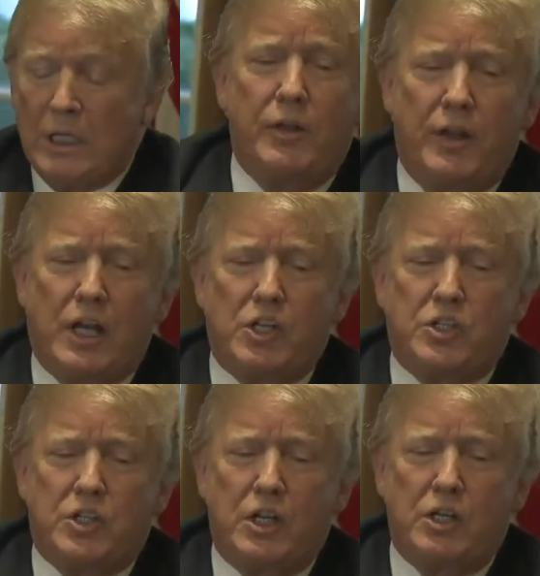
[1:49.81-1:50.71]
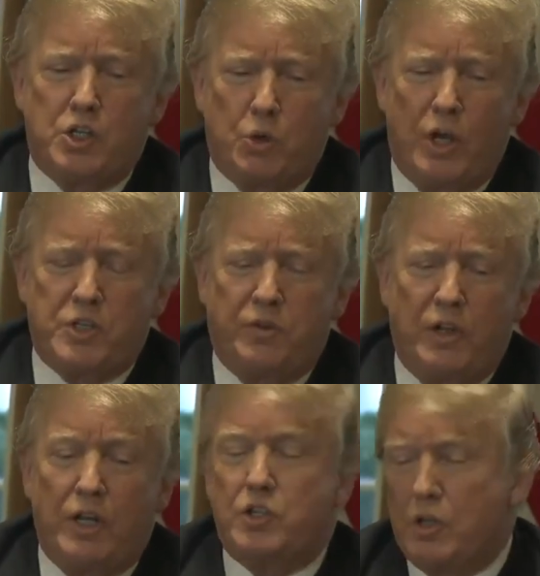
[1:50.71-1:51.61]
I think it's uh,
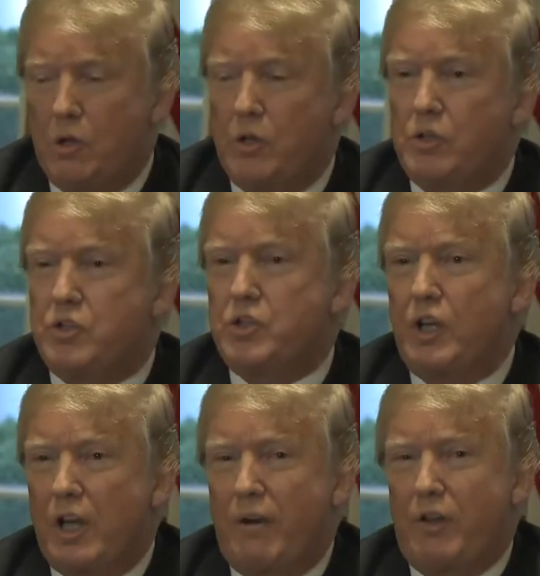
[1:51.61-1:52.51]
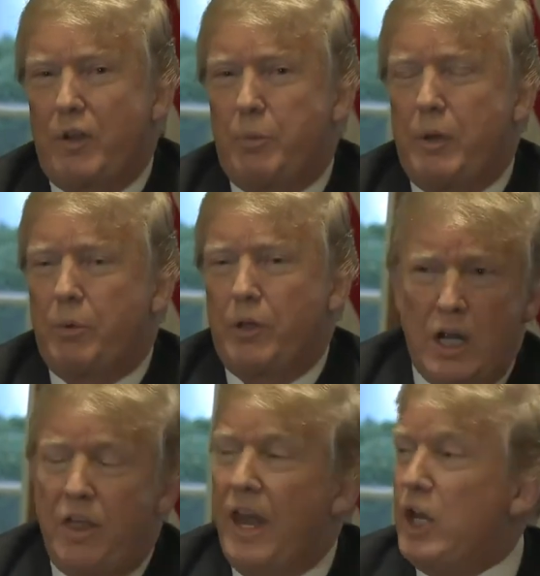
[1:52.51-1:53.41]
disgraceful, and so does a lot of other people.
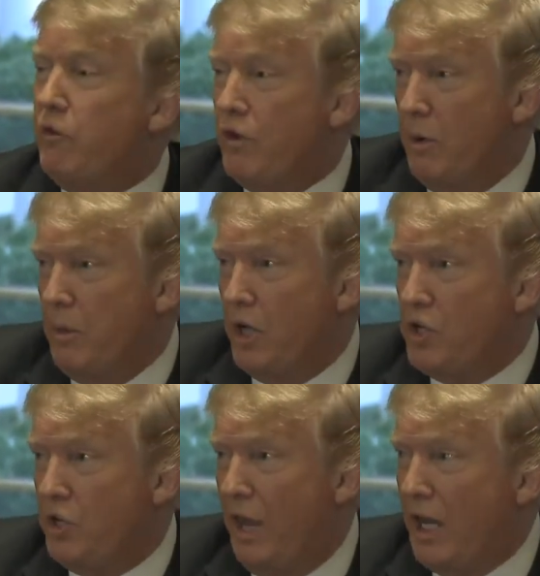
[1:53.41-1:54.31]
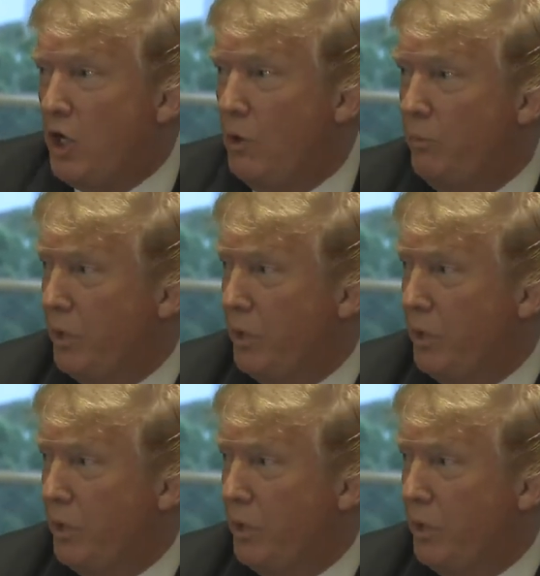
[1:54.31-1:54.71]
Thank you very much. Thank, Thank you.